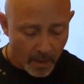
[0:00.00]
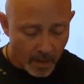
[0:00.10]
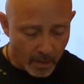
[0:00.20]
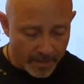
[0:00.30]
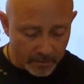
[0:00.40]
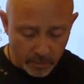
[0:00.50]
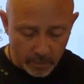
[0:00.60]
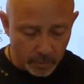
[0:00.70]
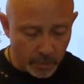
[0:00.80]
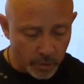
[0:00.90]
All right, so we're
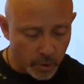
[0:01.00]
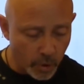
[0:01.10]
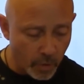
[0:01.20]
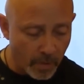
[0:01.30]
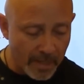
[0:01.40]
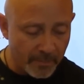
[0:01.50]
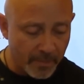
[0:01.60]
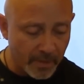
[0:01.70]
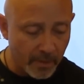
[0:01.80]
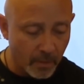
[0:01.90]
going to do a show
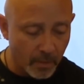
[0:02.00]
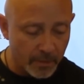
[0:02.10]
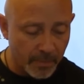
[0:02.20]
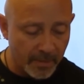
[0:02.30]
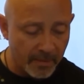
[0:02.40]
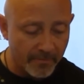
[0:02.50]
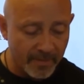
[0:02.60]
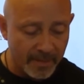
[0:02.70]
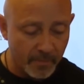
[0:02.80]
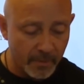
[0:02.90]
IP ospf
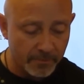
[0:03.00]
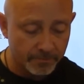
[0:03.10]
neighbor,